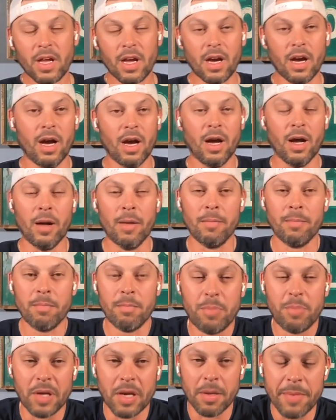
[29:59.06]
Um,
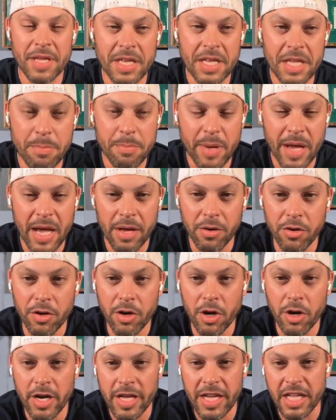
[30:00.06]
but I mean, he battled
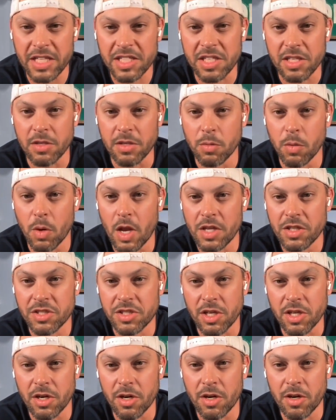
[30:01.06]
hard. I guess
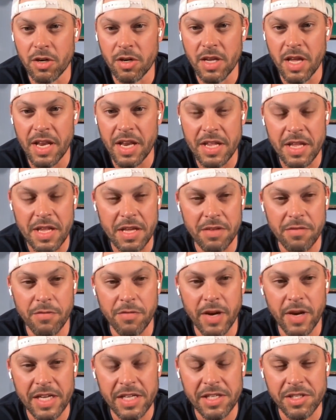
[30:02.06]
is there any
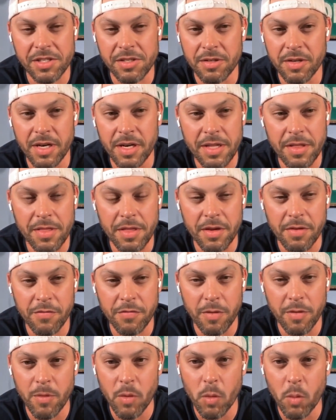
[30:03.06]
advice or anything
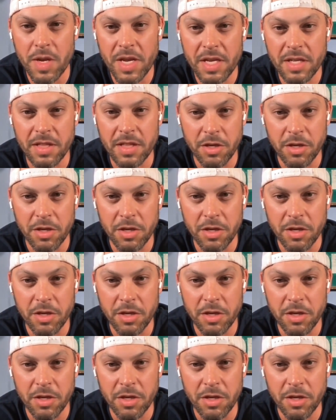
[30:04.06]
from the week